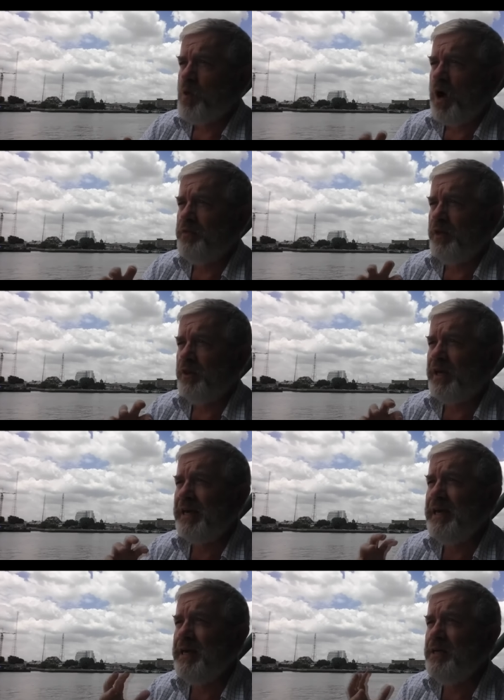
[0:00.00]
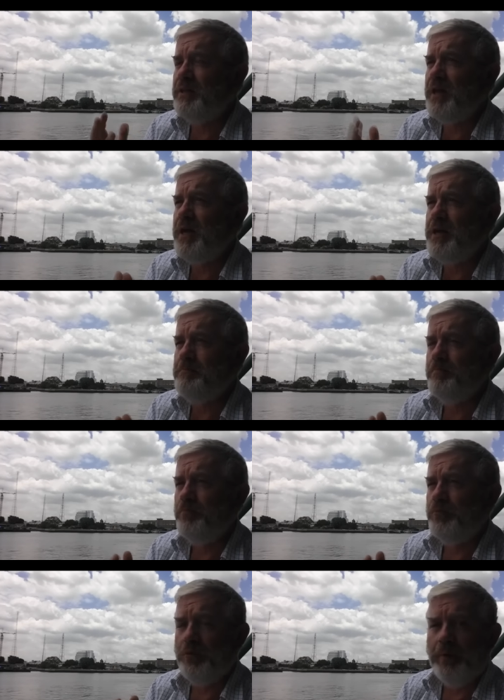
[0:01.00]
I think the key theme
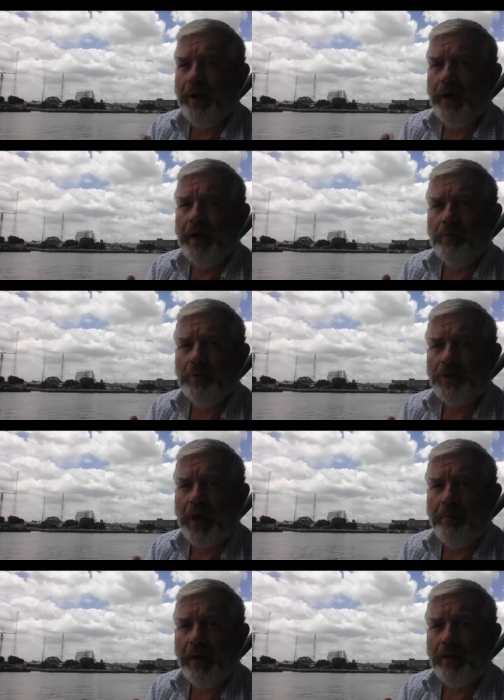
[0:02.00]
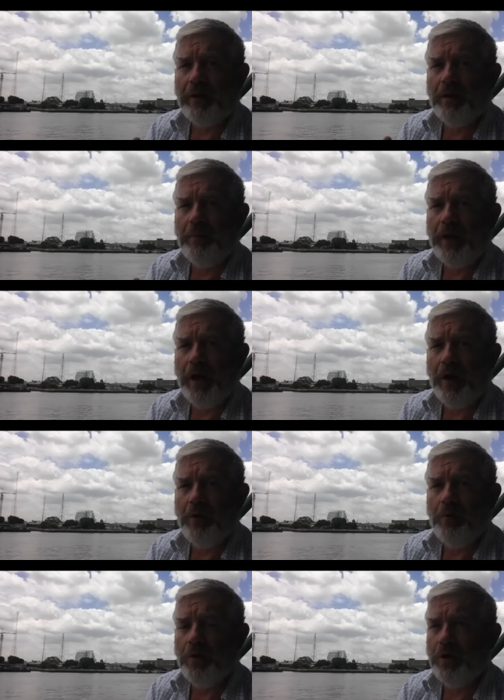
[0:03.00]
for me, which came out of the Camino,
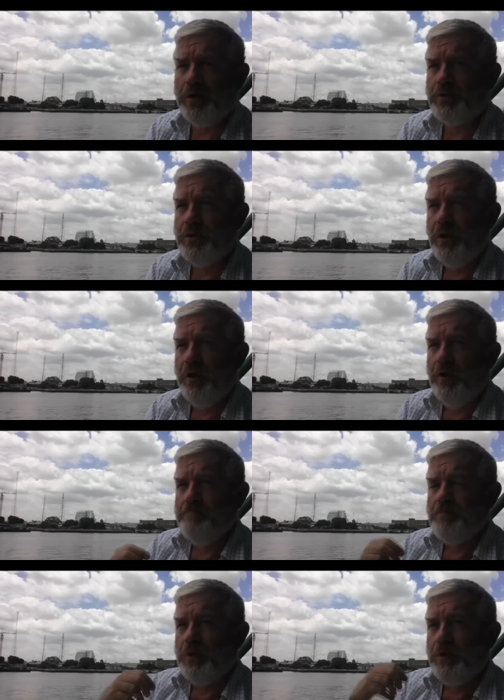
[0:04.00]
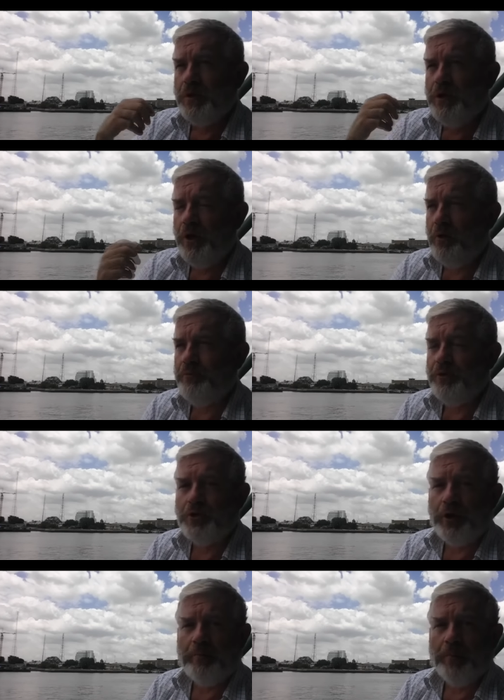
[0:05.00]
was get off the
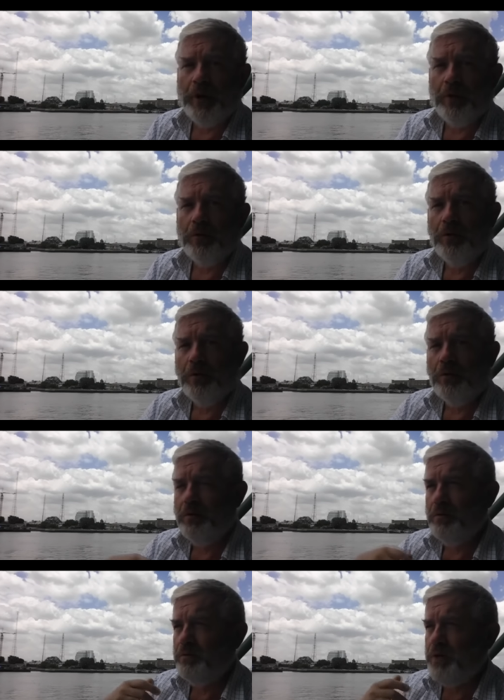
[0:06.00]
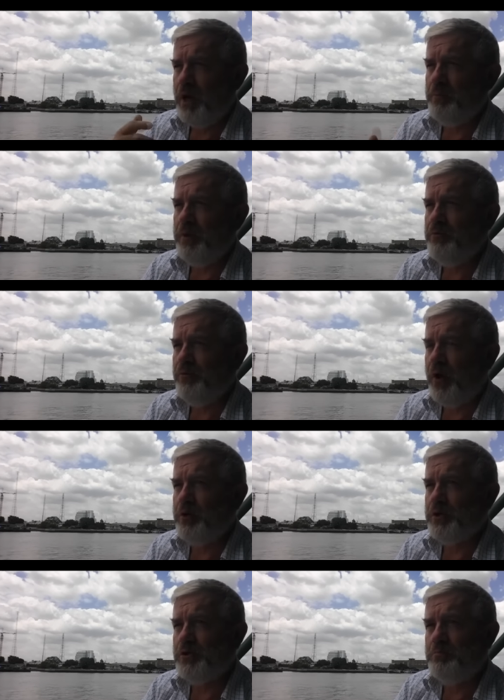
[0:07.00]
treadmill. Don't be
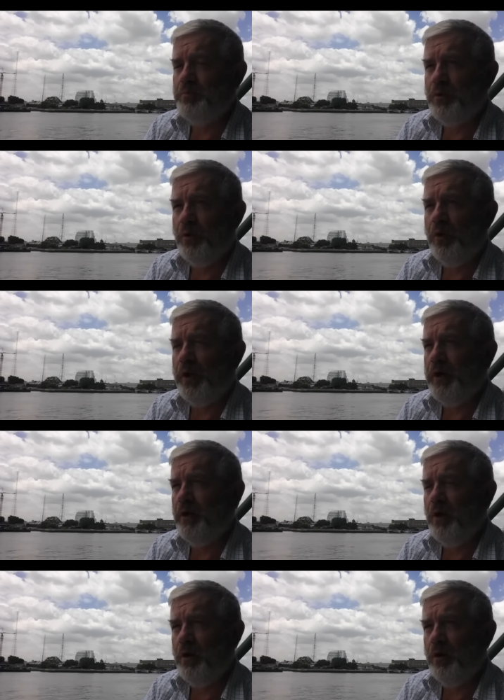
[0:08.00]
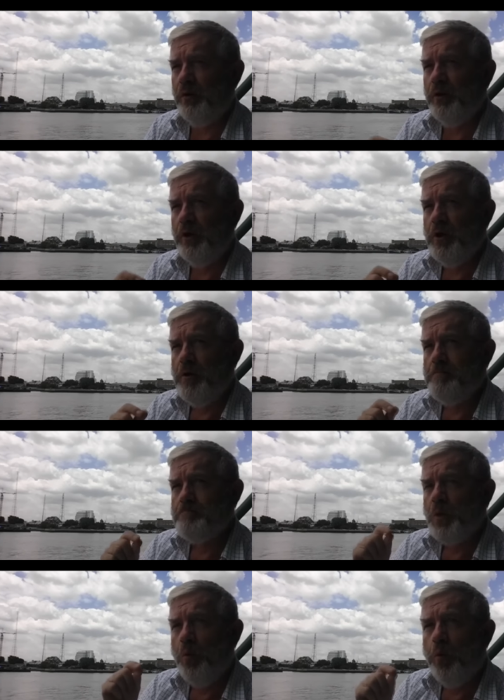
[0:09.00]
focused purely on
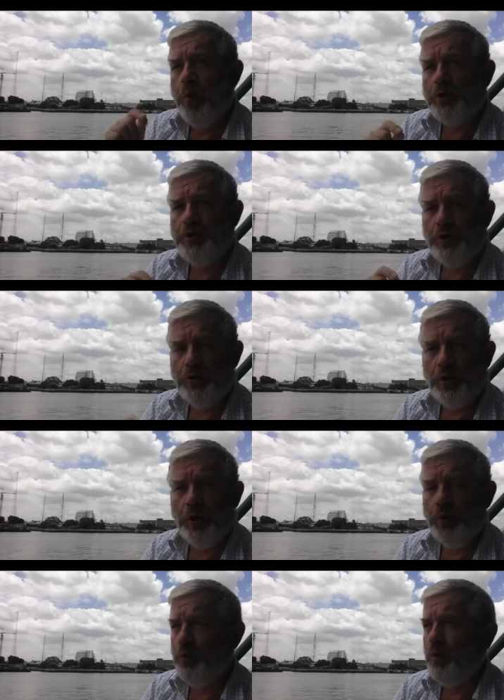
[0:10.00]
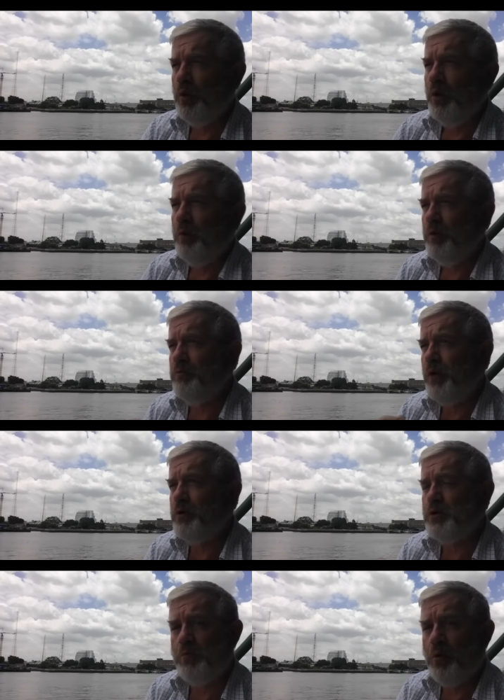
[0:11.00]
what you do, but
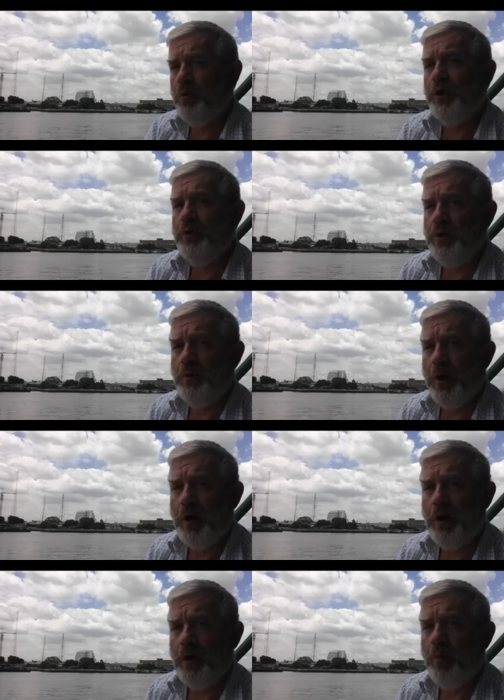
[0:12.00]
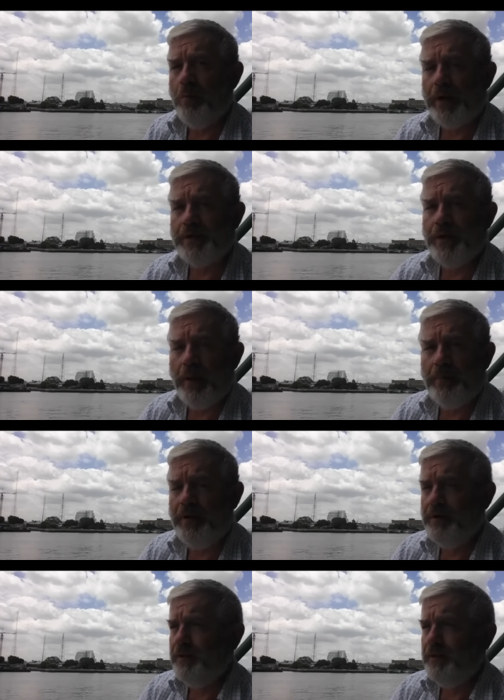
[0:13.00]
focus more on who you are and what makes you happy.